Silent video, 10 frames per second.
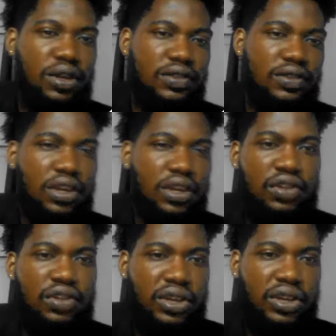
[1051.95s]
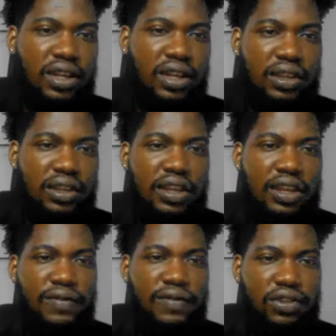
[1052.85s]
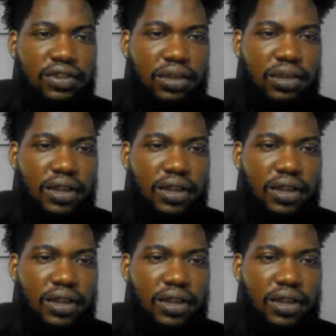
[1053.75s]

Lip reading: so that they can take effect on our platform.